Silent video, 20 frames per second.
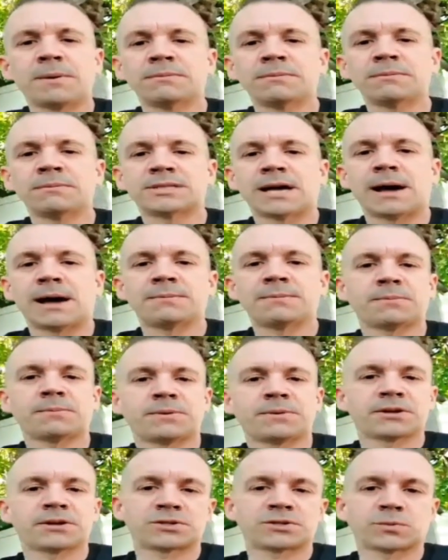of people stop and
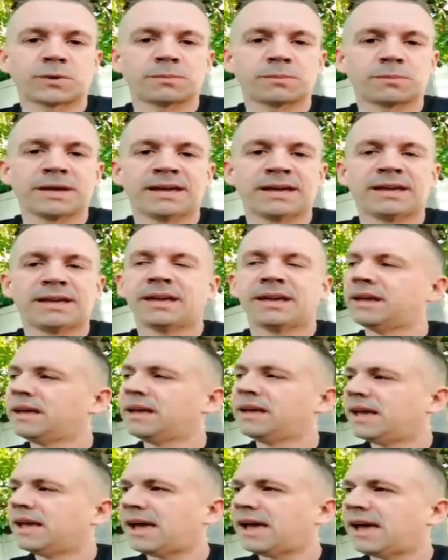take pictures with me,
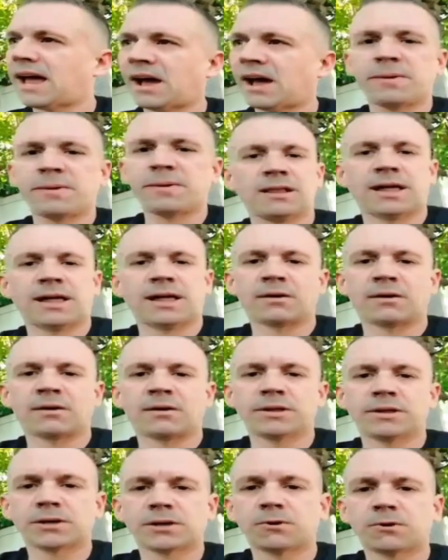and I've met a
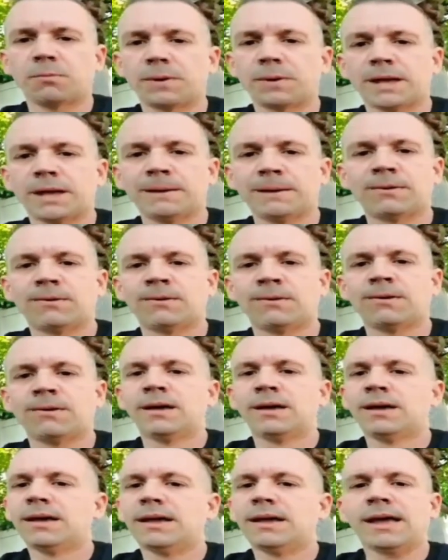lot of really cool
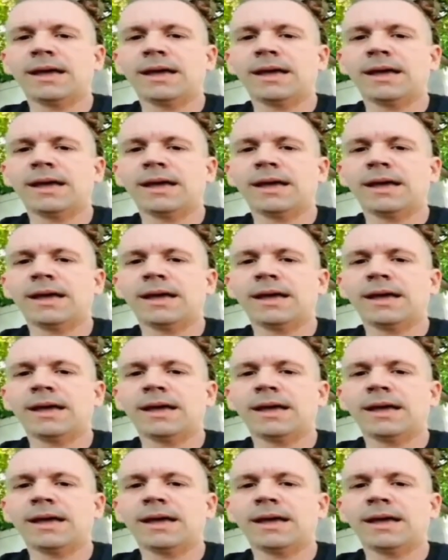people.